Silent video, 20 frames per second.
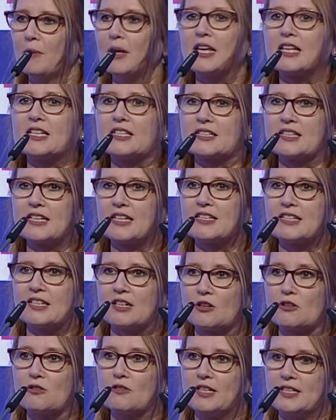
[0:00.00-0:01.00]
is
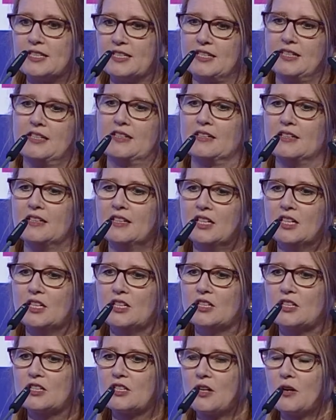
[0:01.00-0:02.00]
increasing.
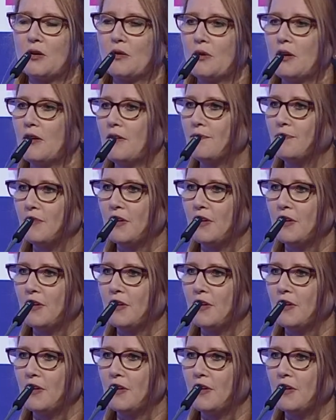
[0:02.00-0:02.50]
So